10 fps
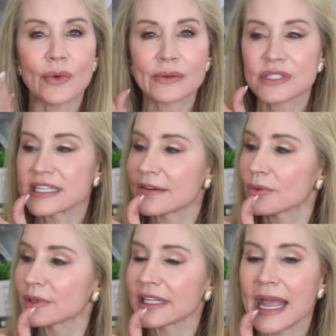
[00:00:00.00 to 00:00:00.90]
So I was
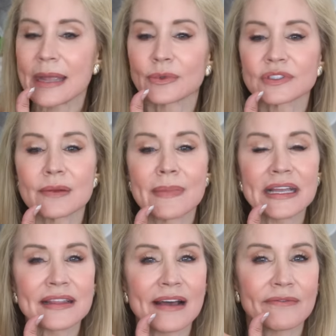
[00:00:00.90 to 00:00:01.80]
never really able to
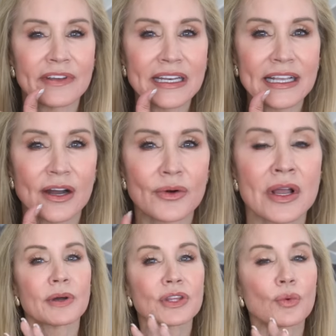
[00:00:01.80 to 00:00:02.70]
make that video,
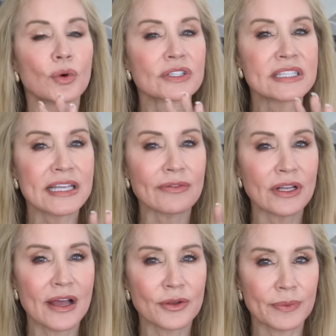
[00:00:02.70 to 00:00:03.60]
but there were
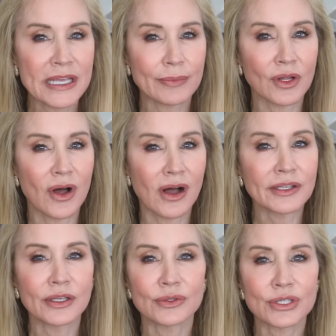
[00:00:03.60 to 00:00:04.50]
several other people
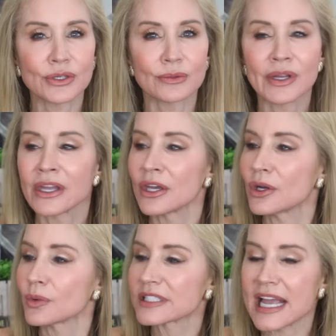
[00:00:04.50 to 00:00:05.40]
on YouTube
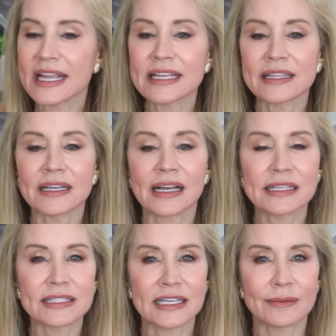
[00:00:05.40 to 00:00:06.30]
who were taking the
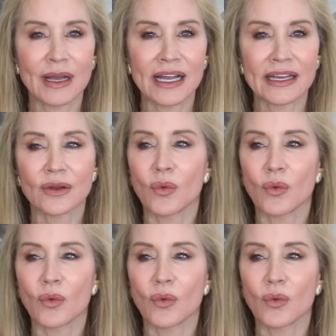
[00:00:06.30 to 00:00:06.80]
niacinamide.